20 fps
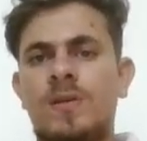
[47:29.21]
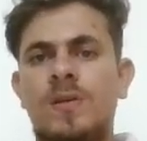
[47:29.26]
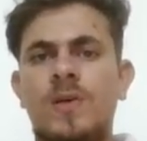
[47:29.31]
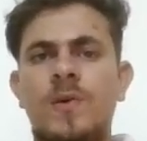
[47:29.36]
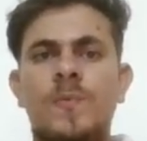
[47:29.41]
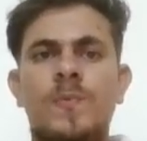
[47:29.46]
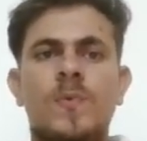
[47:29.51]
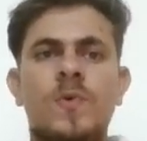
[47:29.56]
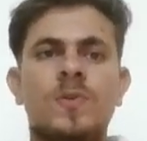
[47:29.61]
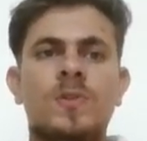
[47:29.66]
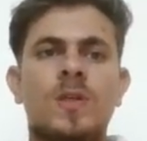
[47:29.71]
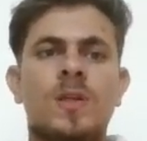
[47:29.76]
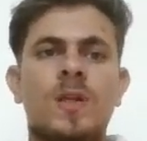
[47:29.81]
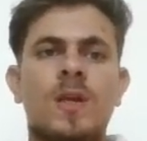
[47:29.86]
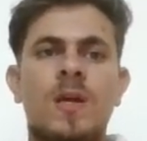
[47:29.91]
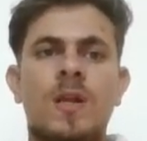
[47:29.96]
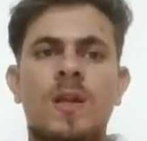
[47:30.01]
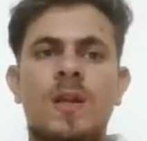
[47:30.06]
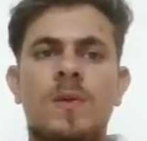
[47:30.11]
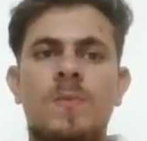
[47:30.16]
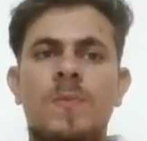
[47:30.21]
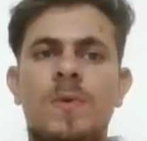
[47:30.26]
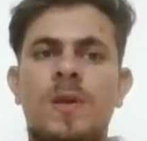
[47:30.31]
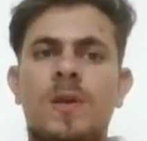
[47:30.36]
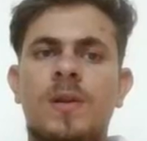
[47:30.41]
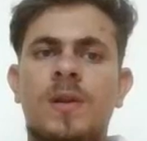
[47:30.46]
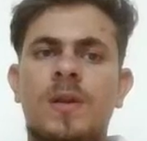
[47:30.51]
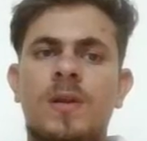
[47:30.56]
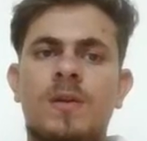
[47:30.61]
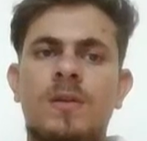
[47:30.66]
Composer Alan
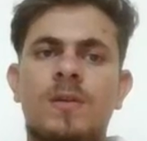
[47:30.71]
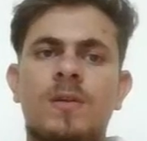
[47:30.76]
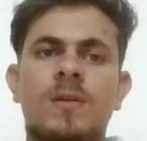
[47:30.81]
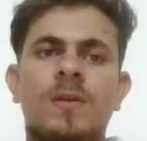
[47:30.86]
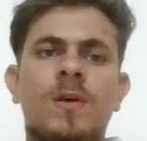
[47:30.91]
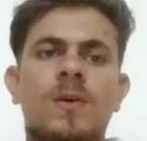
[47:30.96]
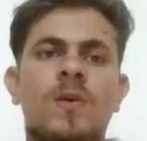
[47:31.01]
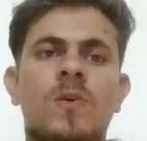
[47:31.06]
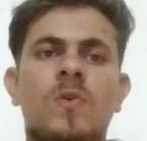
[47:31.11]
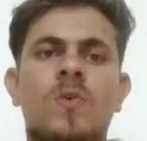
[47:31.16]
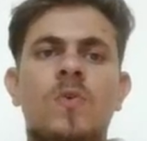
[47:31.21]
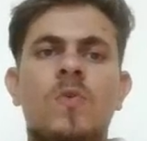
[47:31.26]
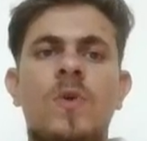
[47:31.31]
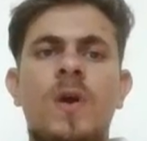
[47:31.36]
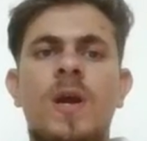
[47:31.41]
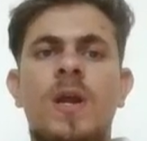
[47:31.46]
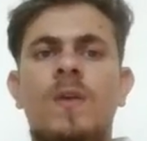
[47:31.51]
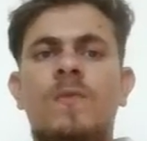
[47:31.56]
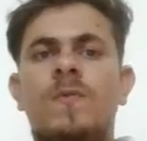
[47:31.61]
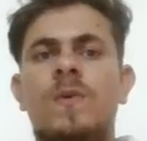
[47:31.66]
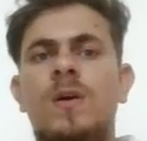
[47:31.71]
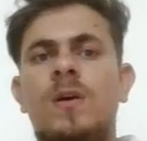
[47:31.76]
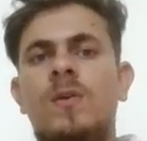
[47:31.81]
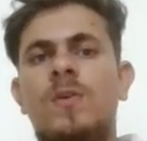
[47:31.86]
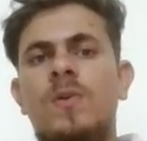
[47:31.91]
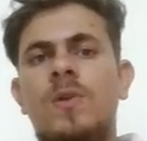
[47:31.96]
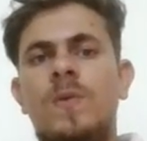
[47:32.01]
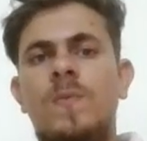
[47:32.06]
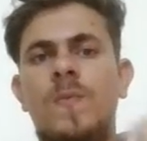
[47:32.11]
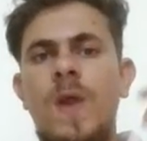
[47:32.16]
Menken, who had
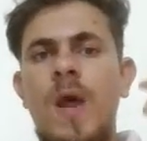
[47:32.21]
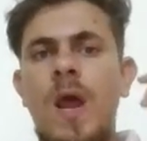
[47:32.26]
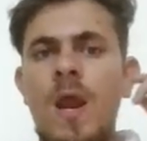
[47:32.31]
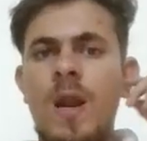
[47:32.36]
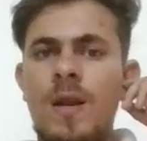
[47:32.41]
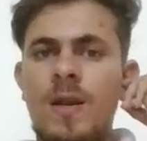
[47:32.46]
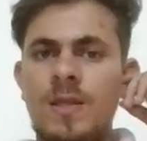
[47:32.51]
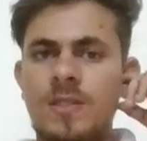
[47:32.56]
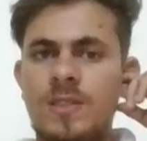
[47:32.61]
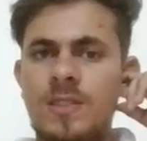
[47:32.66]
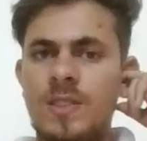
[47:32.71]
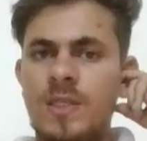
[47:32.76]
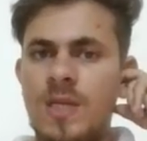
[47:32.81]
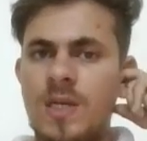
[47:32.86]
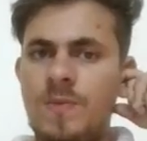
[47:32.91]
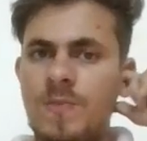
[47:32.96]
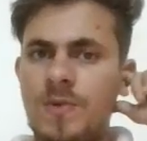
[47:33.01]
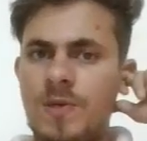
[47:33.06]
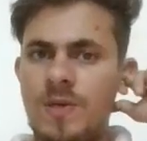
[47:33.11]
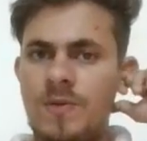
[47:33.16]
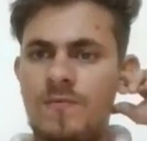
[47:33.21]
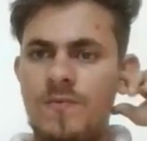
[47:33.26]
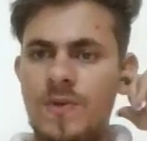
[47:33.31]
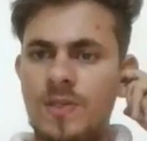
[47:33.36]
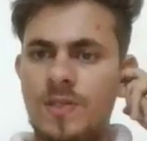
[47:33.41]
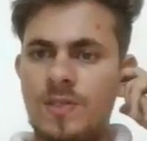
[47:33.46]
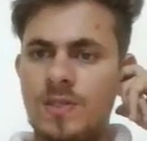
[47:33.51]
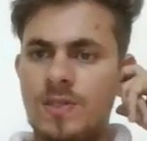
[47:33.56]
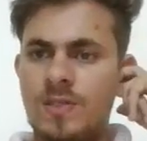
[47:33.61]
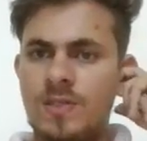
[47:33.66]
worked on a prior Disney animated
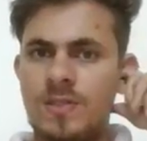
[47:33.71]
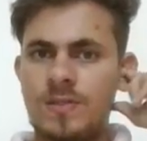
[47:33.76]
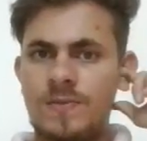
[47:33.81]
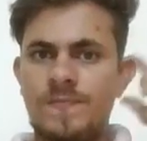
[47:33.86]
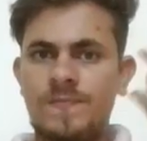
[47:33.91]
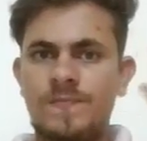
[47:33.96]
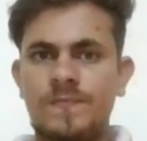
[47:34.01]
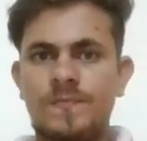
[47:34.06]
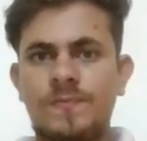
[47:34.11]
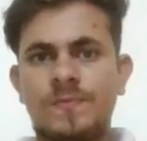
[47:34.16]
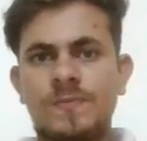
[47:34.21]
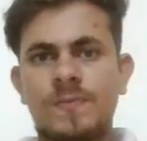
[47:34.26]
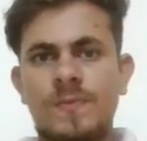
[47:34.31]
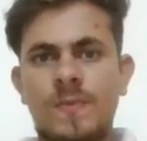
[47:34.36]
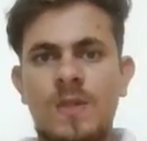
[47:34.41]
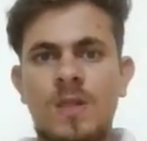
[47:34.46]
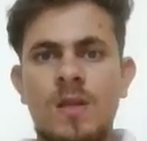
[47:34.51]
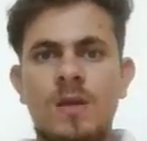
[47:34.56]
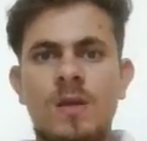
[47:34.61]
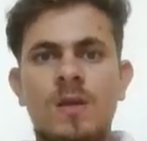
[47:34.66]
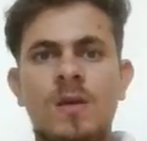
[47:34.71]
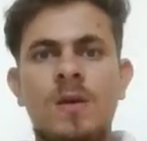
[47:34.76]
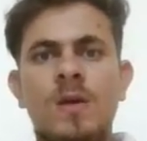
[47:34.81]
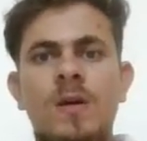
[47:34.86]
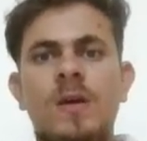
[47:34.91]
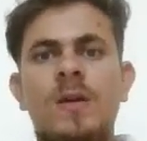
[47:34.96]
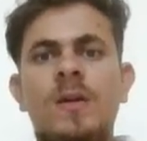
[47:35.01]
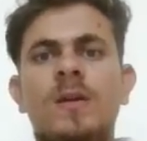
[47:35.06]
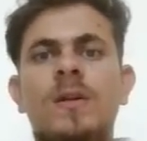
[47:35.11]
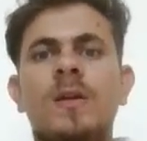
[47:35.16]
features,
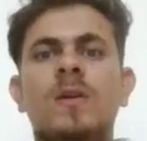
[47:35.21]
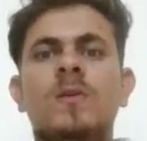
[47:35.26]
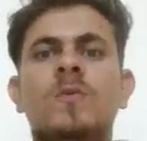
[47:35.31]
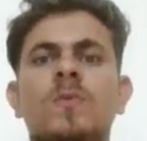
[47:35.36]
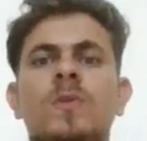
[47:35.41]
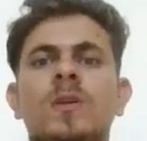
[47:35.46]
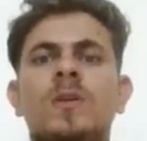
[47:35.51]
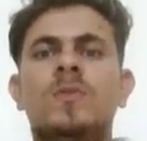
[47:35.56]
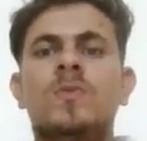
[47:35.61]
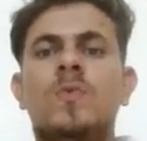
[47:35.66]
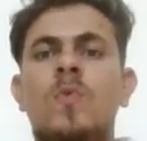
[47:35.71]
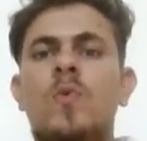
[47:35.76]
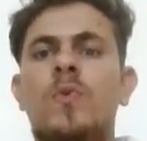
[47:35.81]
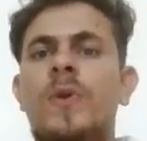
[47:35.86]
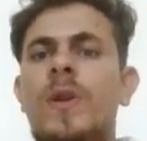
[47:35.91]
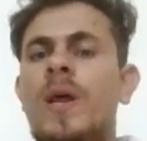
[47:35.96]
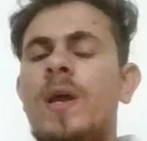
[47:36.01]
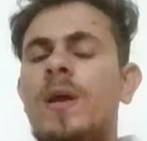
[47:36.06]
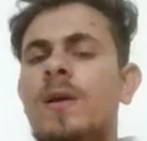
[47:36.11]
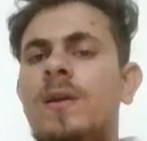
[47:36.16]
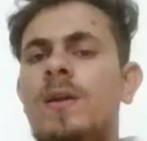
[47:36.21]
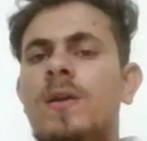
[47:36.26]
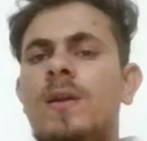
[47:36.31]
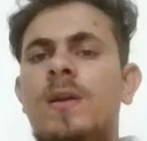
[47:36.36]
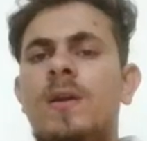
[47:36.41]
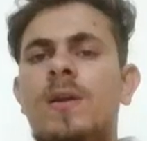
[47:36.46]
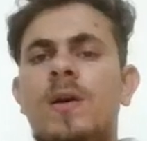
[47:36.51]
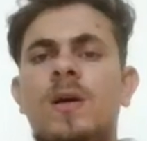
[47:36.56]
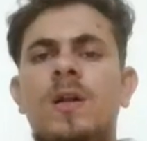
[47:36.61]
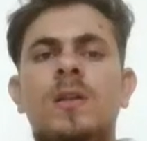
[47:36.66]
returned to the score Tangled
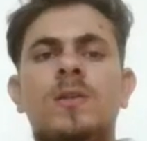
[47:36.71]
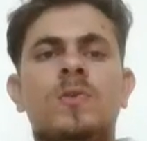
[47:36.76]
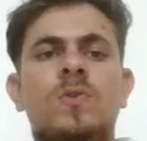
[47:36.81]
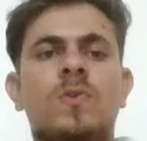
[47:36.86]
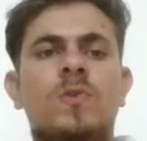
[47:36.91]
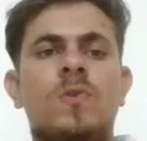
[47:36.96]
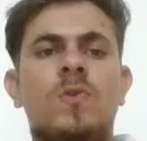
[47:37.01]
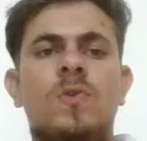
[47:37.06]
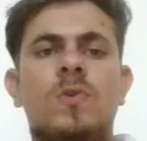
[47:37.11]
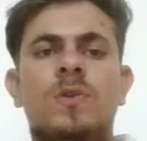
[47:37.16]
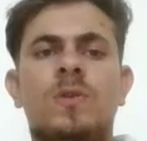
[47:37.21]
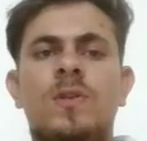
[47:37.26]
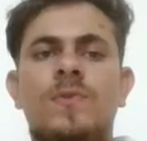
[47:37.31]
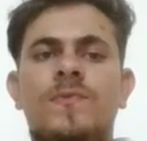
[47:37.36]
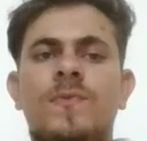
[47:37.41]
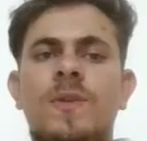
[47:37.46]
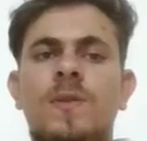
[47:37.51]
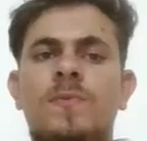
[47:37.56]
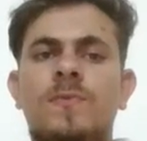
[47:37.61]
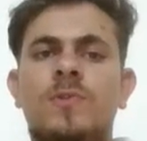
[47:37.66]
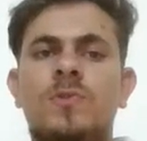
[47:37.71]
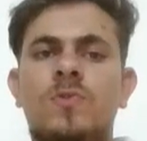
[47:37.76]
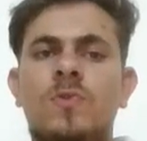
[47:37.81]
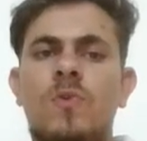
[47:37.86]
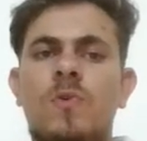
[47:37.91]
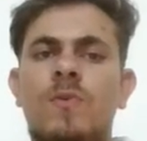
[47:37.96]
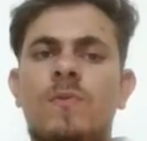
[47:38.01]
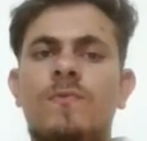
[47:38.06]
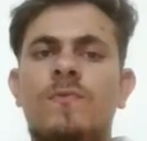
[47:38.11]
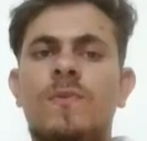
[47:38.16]
and also wrote the film's
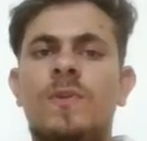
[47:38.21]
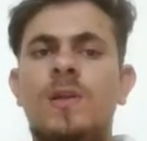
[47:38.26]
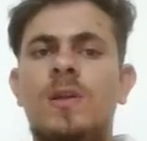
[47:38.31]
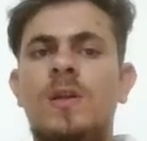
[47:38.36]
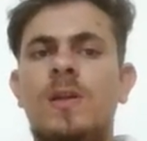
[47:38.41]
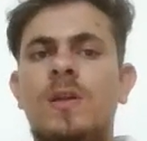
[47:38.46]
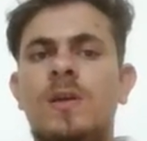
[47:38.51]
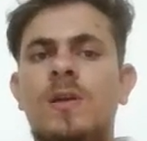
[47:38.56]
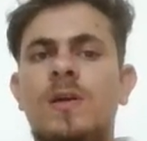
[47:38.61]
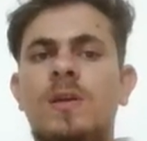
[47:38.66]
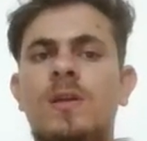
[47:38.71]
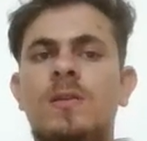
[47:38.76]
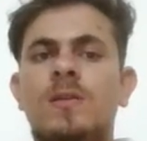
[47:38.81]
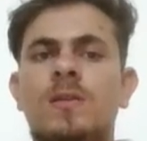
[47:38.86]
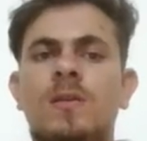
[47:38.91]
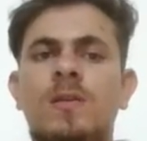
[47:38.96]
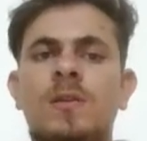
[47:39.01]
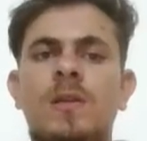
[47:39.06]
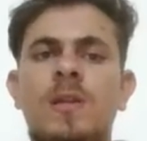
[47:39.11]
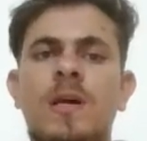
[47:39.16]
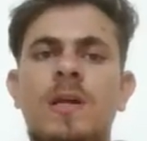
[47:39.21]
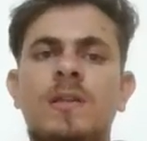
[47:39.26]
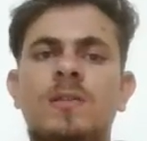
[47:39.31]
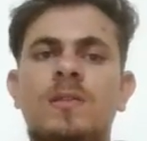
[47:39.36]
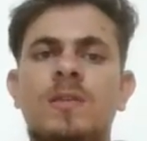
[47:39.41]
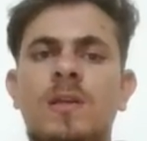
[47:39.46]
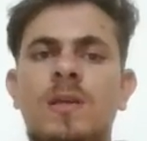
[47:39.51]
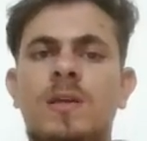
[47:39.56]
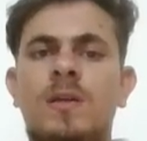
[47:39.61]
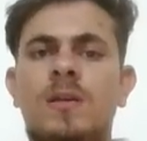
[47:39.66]
song with lyrical Glenn
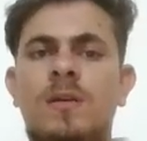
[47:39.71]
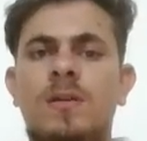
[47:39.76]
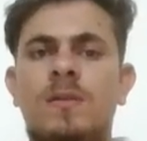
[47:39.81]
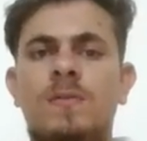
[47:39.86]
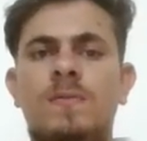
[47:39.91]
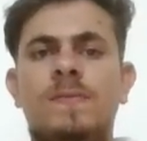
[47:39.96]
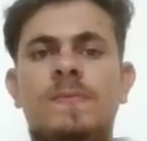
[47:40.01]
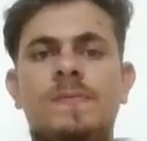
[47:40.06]
Slater.